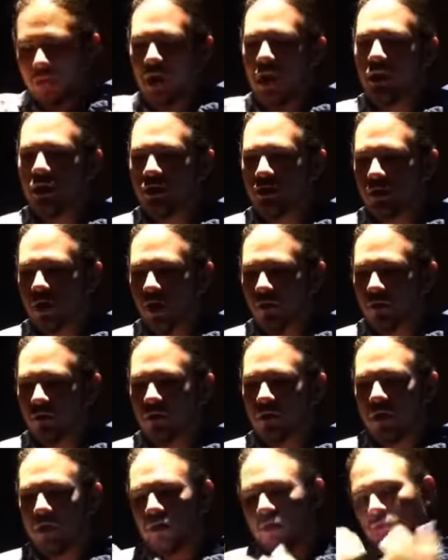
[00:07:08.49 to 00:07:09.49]
and is often
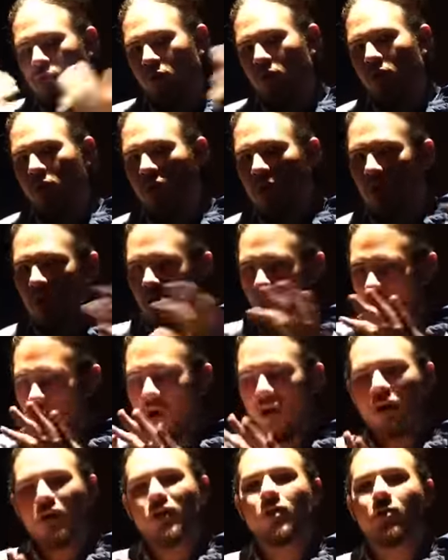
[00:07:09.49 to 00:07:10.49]
done with an
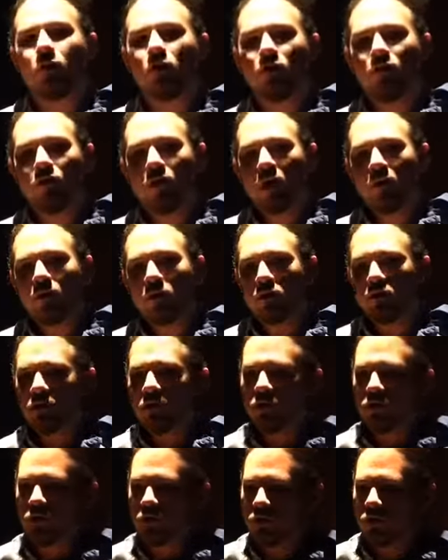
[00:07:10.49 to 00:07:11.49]
odd number of fibers.
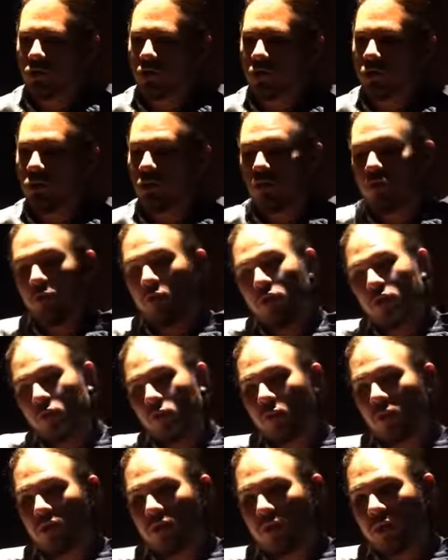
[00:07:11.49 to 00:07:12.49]
So starting with 3 on
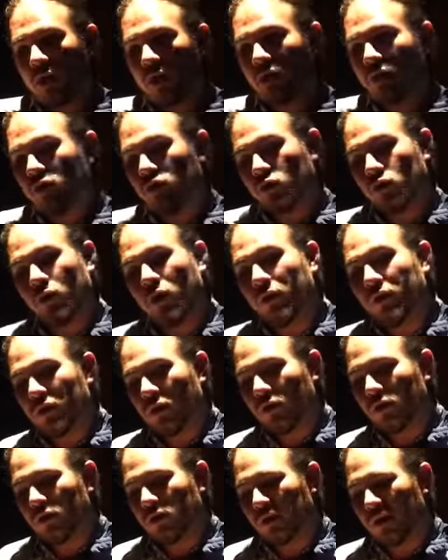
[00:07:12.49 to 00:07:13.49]
one side and 2 on the
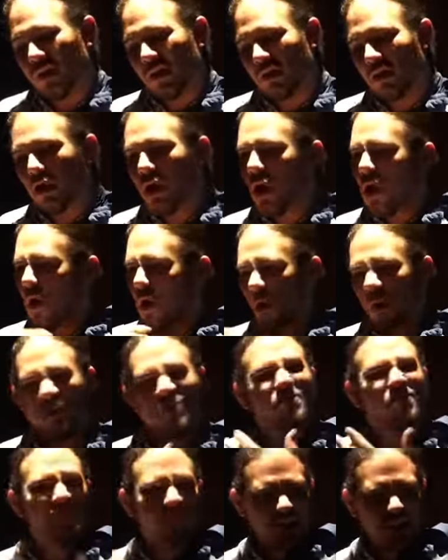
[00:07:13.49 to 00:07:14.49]
other side, or
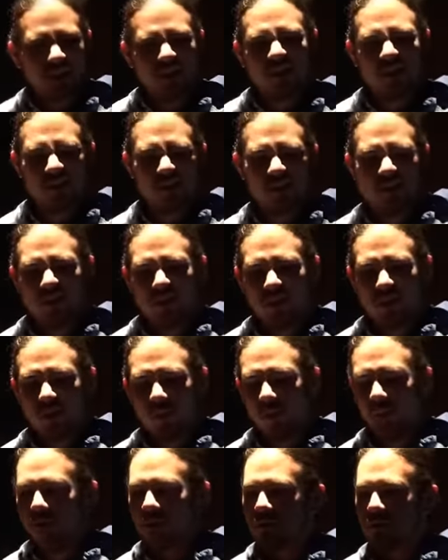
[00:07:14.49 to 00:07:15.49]
as you can get the
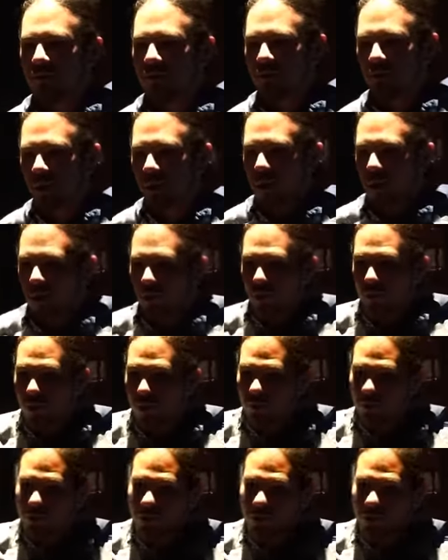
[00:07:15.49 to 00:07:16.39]
point. But